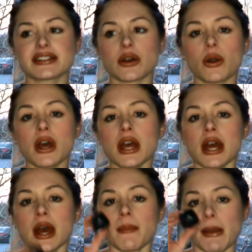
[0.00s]
So
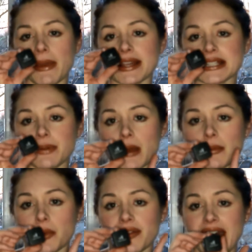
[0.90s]
My biggest
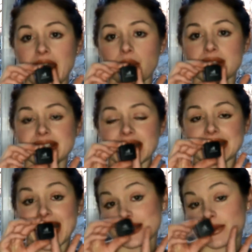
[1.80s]
problem with that was
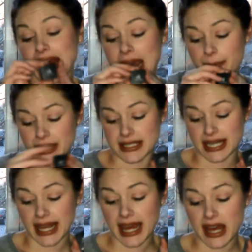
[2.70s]
that that's what happened,
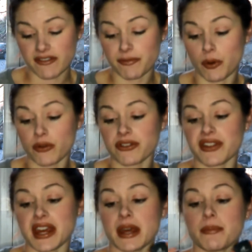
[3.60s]
and I have both
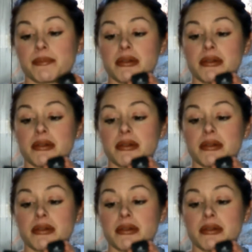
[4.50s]
the